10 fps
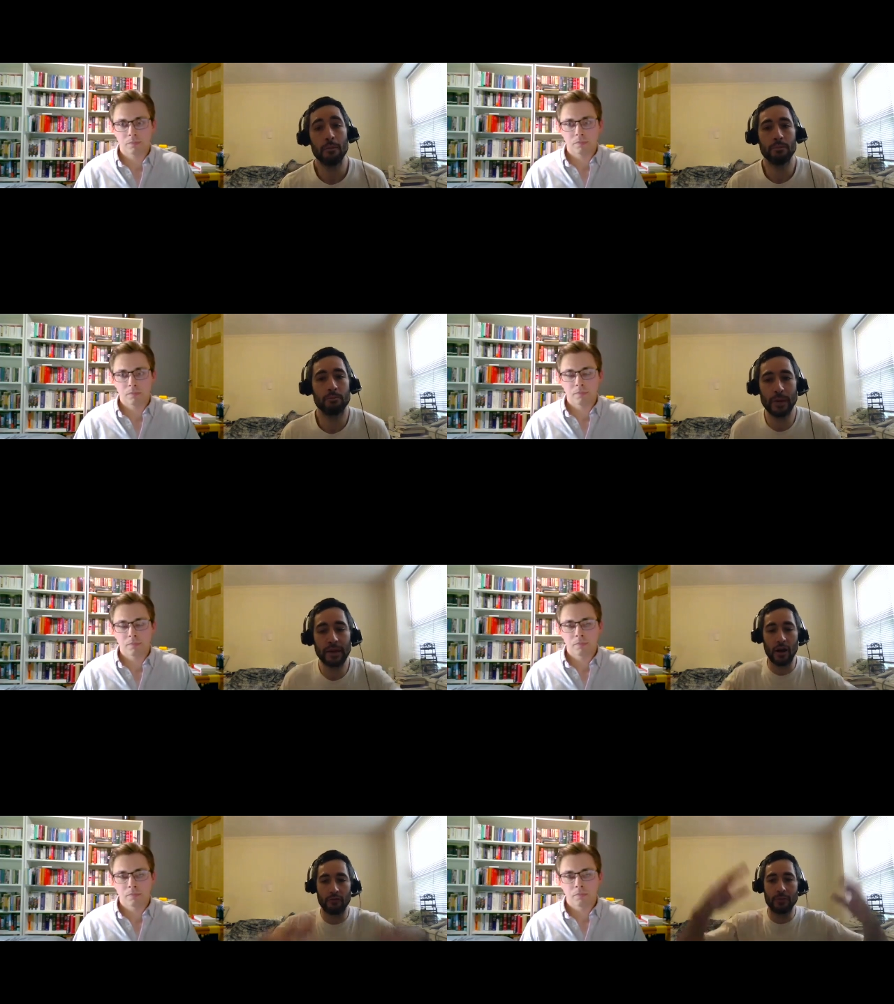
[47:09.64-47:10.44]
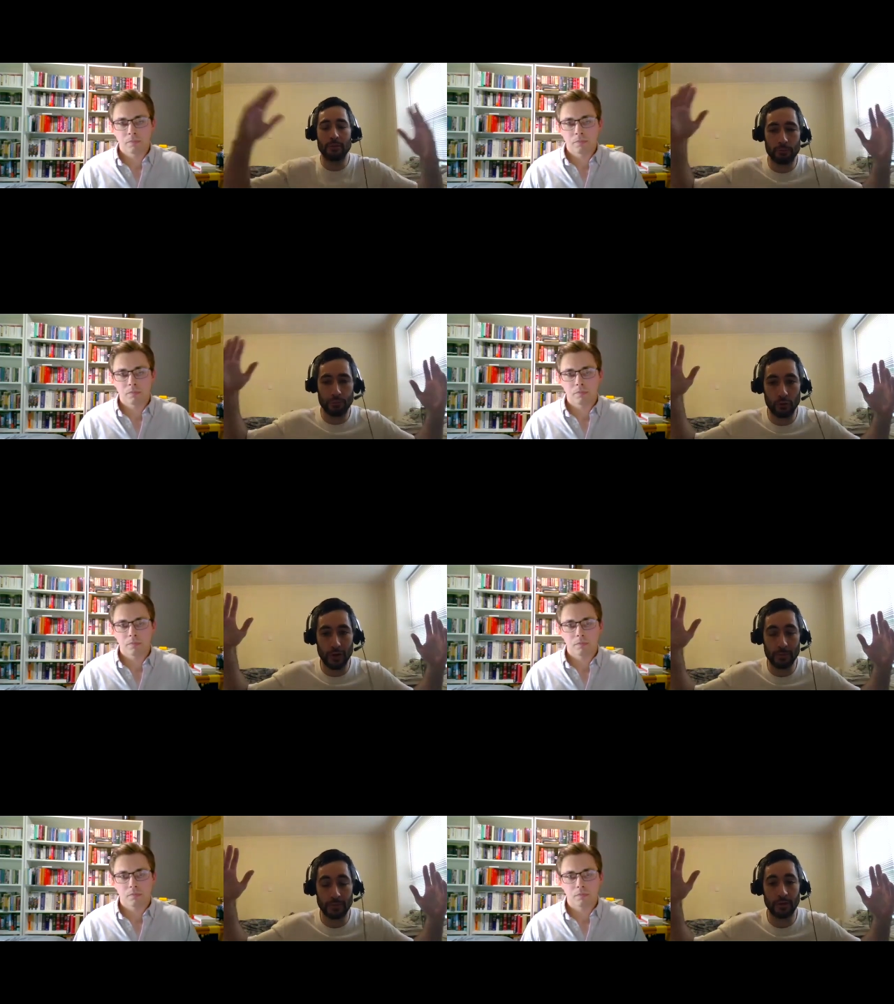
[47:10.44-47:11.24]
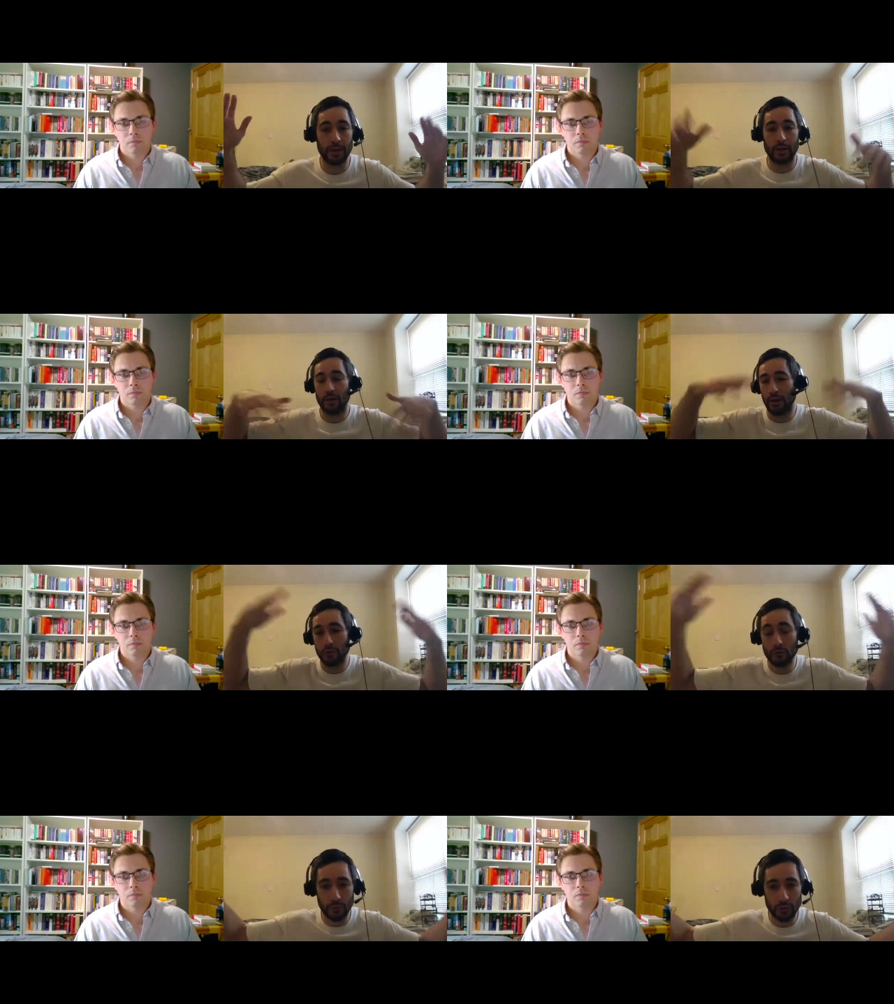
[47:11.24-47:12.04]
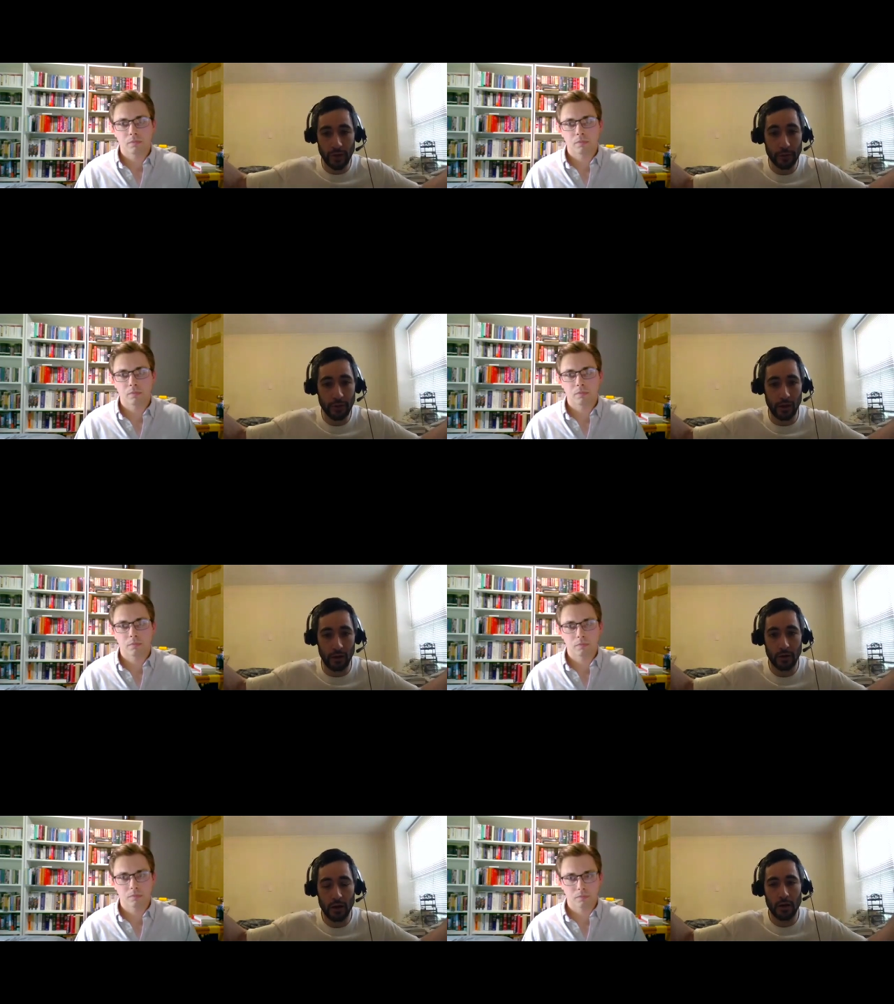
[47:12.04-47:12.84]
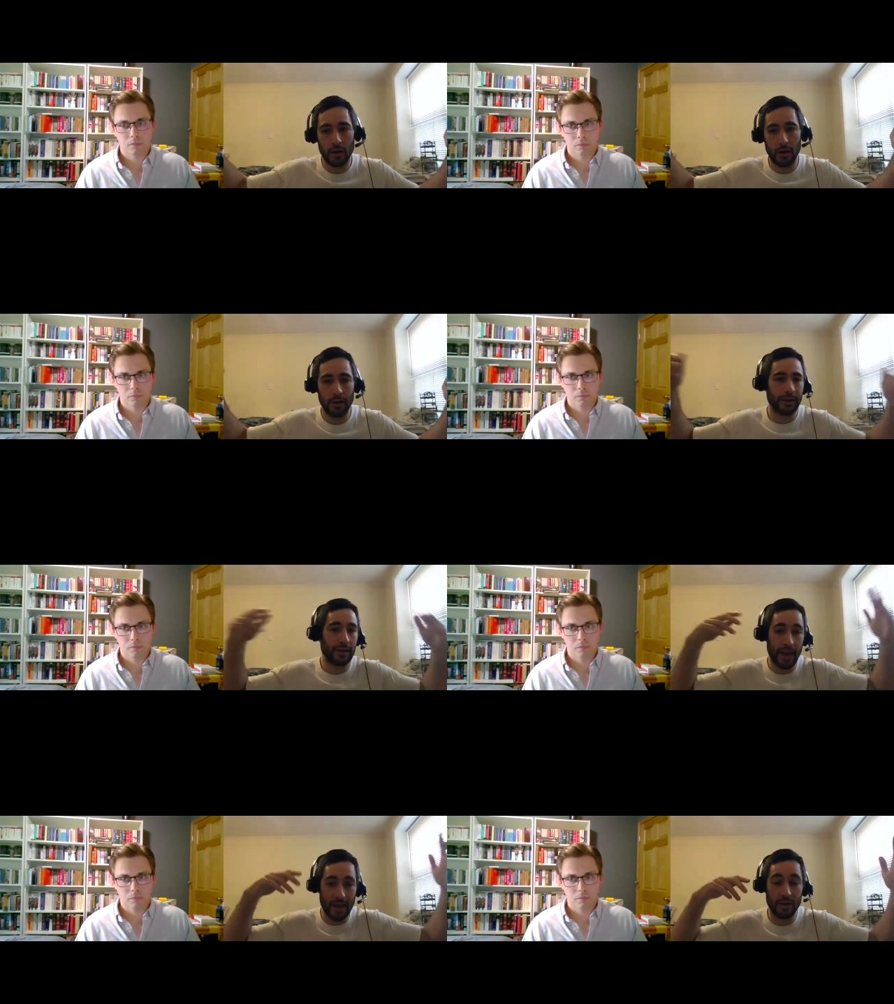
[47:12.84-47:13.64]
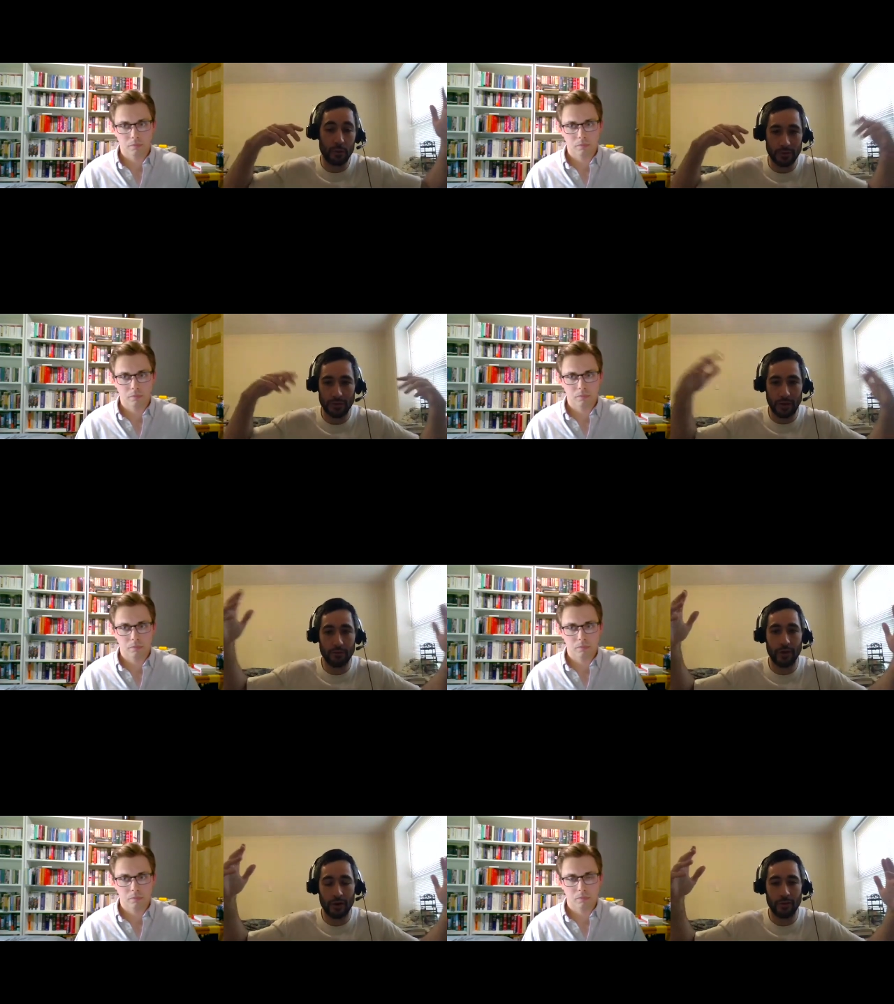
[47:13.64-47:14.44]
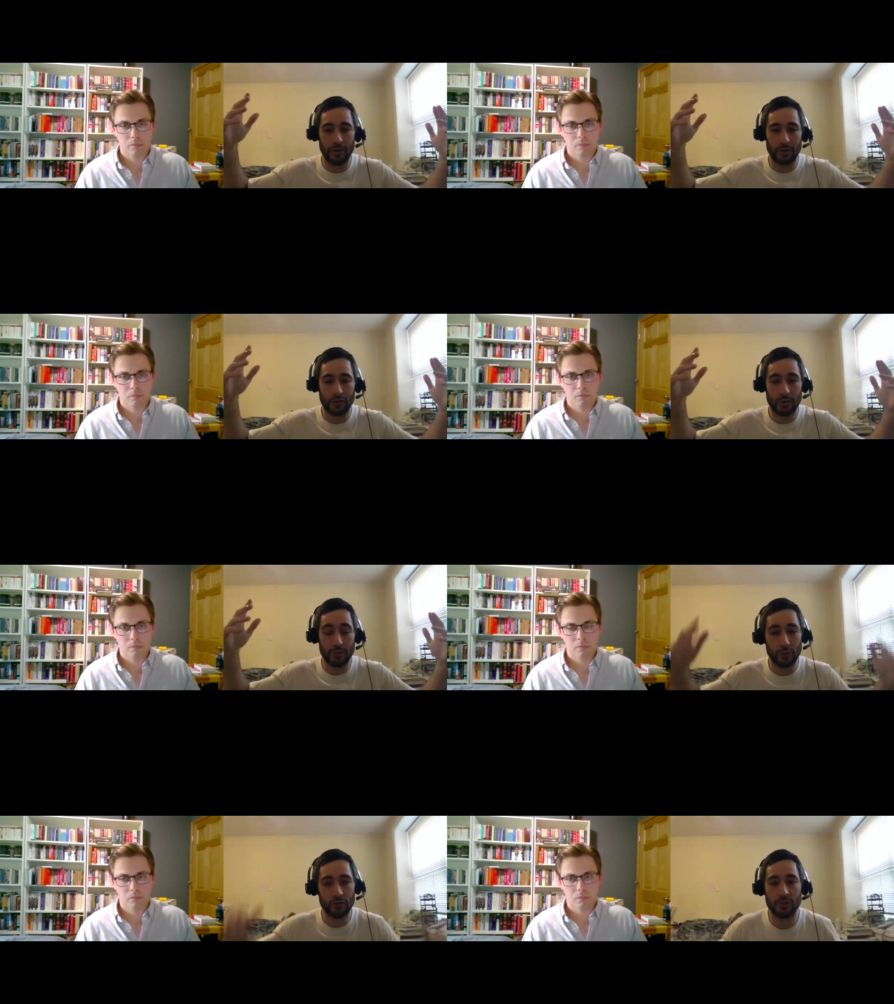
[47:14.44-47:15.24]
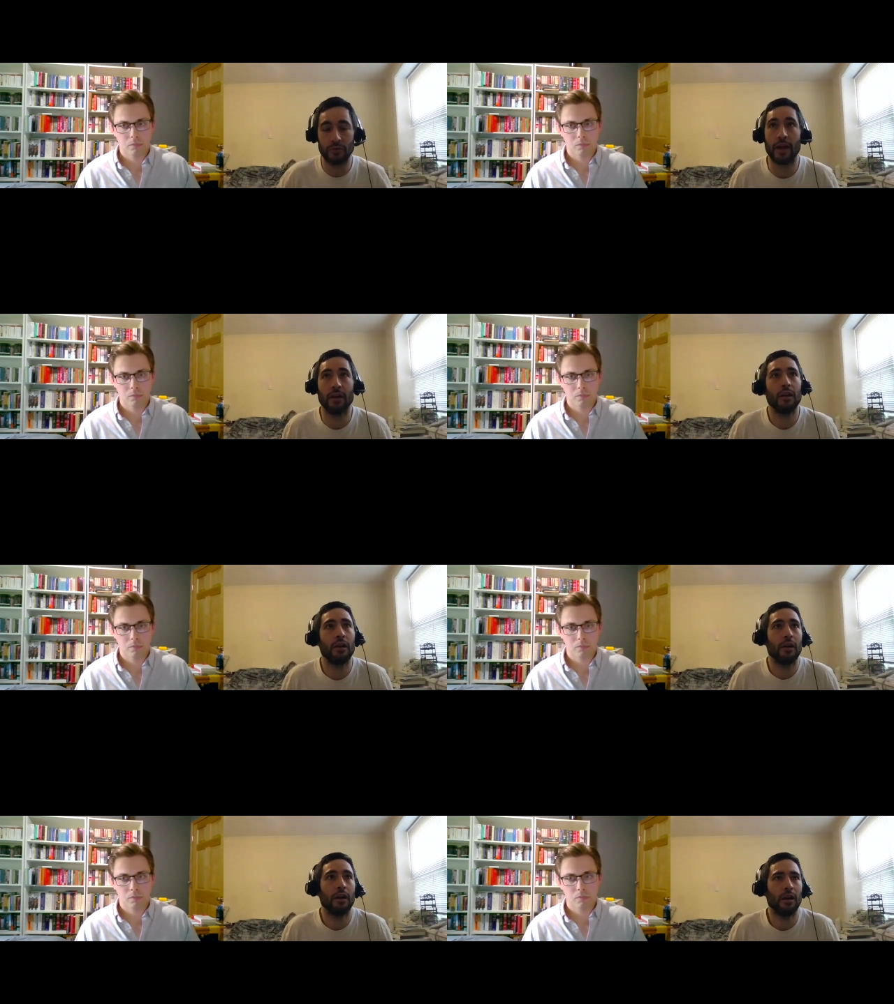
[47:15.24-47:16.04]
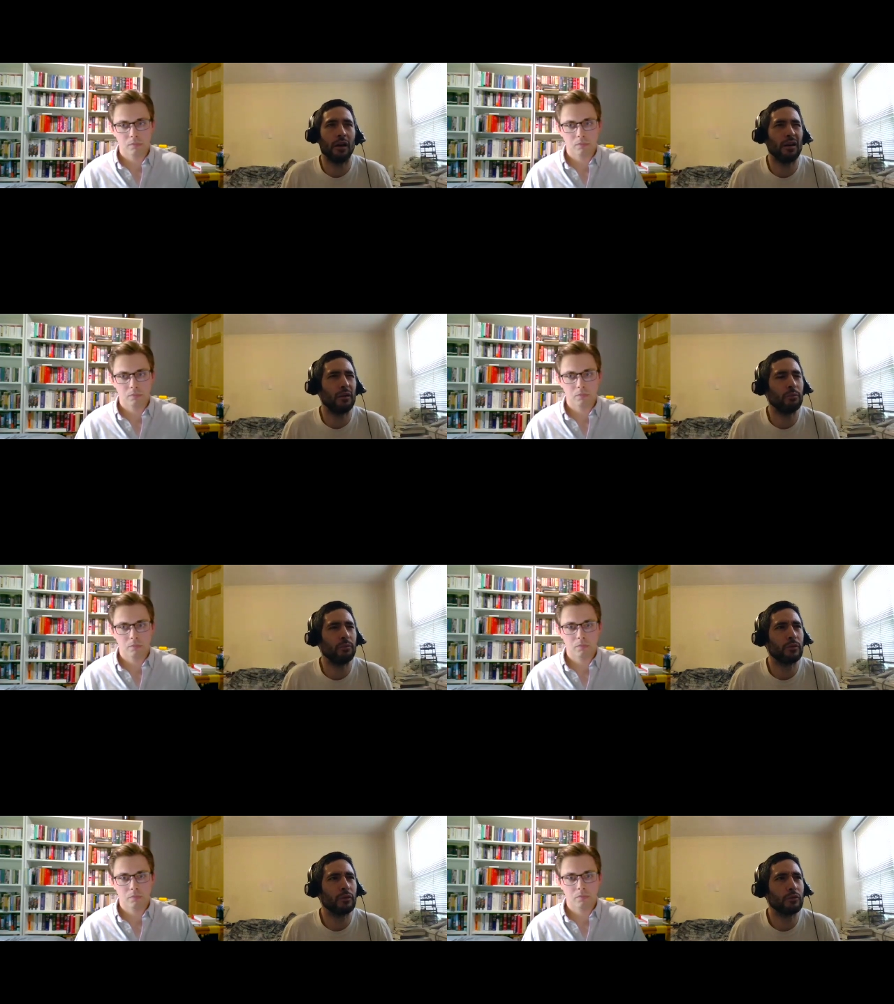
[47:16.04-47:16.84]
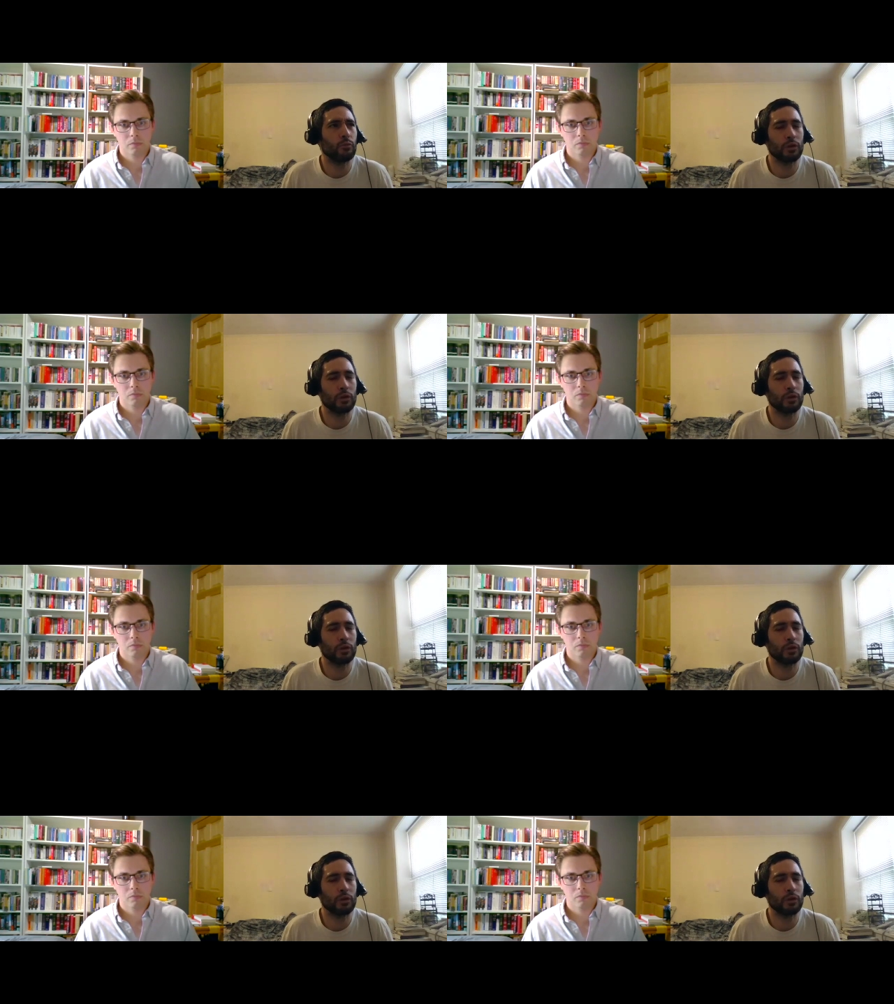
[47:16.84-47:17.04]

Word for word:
Speaker 1: big government programs like uh, universal healthcare, uh, like in Canada, which is like a very very extreme version of that, um, would